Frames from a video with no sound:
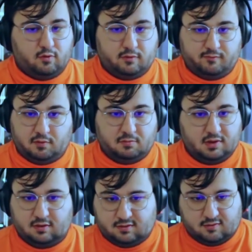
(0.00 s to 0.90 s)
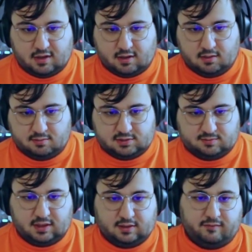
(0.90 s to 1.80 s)
or from the theoretical
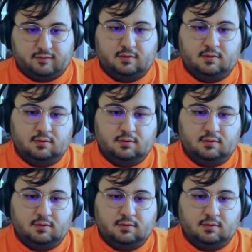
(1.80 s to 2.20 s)
perspective.